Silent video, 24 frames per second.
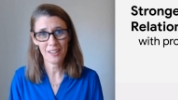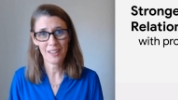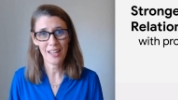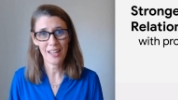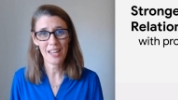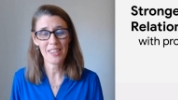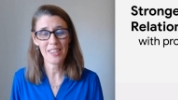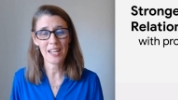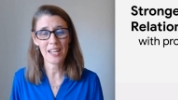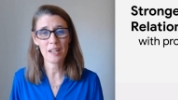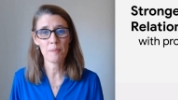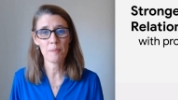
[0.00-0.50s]

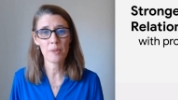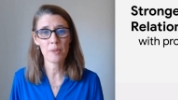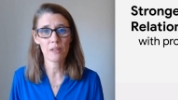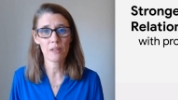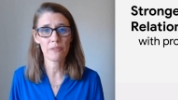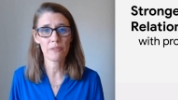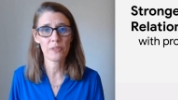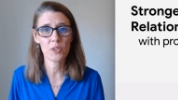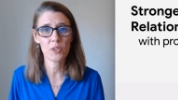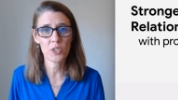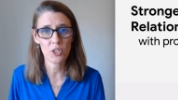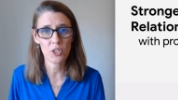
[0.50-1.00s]
how that can be
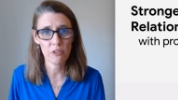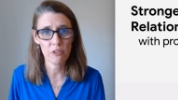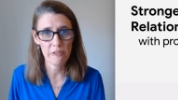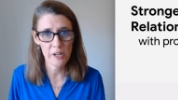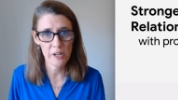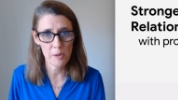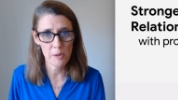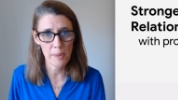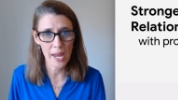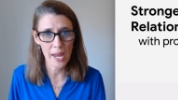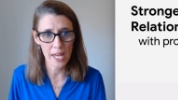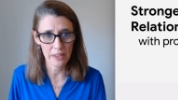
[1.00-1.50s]
a future
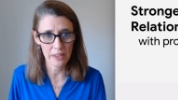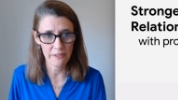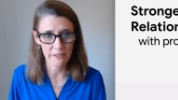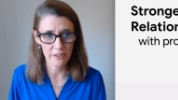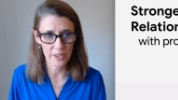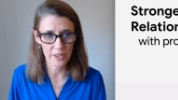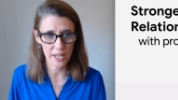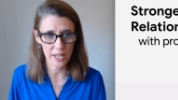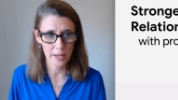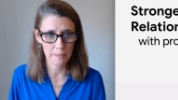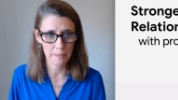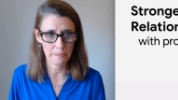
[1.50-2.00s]
career path for
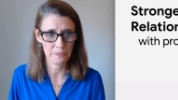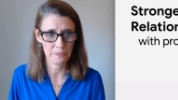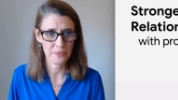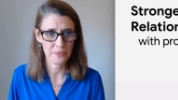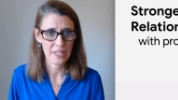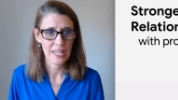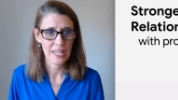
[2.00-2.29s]
them.